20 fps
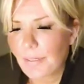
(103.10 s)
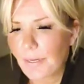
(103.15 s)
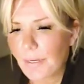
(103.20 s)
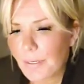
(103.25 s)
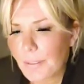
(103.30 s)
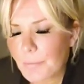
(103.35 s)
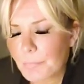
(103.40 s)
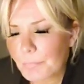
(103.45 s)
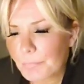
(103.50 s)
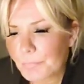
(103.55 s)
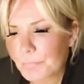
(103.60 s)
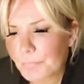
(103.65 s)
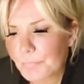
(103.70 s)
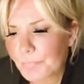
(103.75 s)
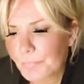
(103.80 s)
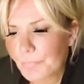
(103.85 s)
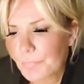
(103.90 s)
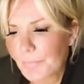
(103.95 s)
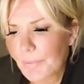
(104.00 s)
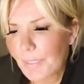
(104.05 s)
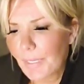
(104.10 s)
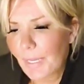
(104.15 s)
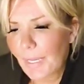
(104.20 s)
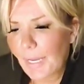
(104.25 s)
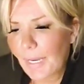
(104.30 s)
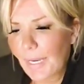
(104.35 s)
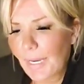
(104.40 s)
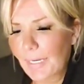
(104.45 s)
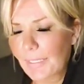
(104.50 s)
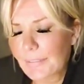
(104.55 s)

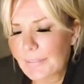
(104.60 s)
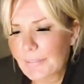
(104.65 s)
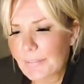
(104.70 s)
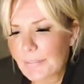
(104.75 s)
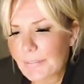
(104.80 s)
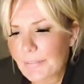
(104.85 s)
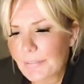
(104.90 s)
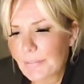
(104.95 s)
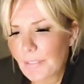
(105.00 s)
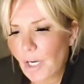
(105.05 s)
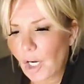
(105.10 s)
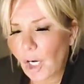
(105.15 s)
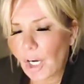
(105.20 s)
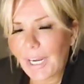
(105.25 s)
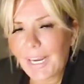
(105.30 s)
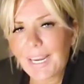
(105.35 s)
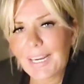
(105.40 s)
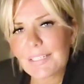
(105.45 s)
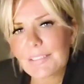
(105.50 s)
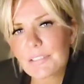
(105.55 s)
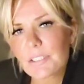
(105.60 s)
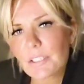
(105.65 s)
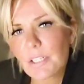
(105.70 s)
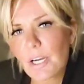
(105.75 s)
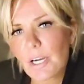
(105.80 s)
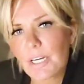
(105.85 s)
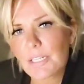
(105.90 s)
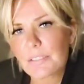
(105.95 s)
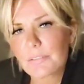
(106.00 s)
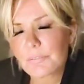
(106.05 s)
And I had a
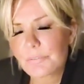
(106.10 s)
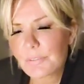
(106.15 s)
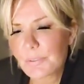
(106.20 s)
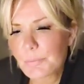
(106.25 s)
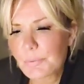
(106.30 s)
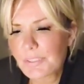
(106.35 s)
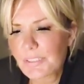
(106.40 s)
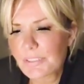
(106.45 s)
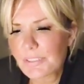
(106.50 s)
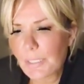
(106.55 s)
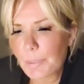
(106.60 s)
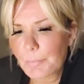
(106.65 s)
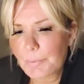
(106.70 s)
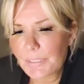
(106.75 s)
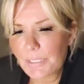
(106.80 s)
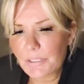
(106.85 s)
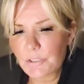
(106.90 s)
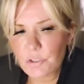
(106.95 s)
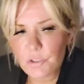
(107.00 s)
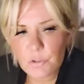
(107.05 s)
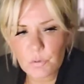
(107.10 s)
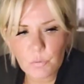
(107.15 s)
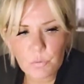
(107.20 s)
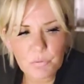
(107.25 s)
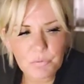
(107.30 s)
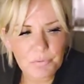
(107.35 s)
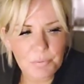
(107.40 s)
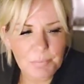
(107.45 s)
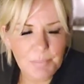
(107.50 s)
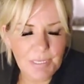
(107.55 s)
kind of, it was a double-edged
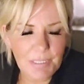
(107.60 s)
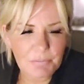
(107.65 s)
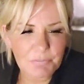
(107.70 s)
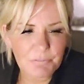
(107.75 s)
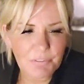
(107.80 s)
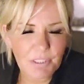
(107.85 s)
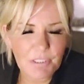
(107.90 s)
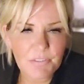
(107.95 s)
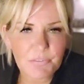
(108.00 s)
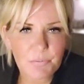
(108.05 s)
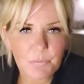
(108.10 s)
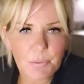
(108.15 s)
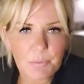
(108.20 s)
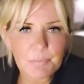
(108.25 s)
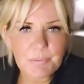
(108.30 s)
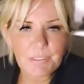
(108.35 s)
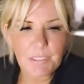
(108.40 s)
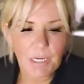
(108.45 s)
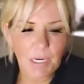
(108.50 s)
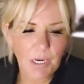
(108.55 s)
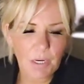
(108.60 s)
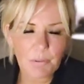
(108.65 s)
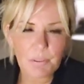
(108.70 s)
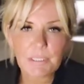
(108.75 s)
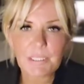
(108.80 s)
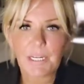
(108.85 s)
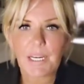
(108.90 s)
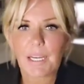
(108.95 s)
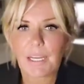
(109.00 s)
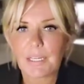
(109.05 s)
sword for me. First of all, it was like,
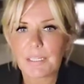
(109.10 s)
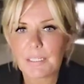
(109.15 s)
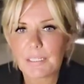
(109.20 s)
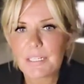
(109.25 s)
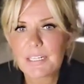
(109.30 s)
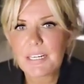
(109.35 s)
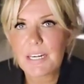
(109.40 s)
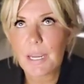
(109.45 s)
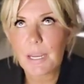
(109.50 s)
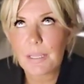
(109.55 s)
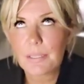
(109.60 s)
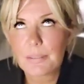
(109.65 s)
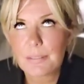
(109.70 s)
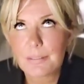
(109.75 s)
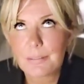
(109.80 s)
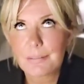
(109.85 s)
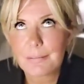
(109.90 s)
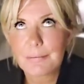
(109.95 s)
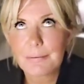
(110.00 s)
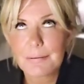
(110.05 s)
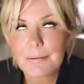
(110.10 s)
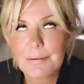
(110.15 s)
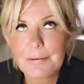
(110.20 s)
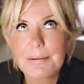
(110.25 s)
oh, okay, another